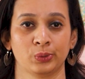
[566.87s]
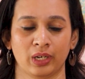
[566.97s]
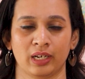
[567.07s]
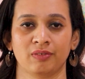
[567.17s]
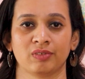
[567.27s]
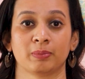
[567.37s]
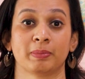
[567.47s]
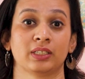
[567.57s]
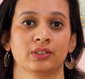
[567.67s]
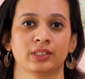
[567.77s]
you have, the
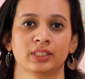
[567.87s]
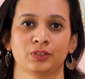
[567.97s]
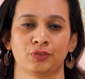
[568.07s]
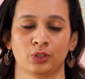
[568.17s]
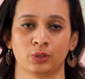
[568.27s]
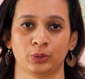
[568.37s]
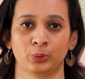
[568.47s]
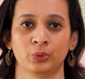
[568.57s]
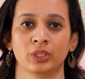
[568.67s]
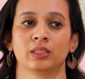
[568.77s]
better it is for
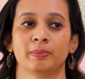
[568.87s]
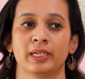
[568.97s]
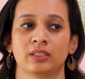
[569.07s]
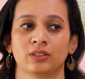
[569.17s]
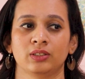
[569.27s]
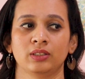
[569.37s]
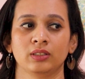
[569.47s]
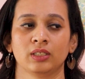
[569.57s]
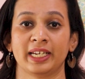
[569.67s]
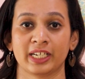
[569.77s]
you. The
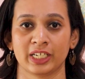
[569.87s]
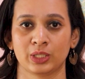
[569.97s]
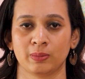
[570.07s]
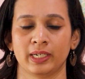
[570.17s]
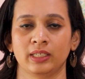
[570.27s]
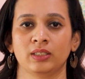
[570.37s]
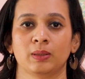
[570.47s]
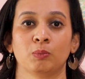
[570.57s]
better engagement,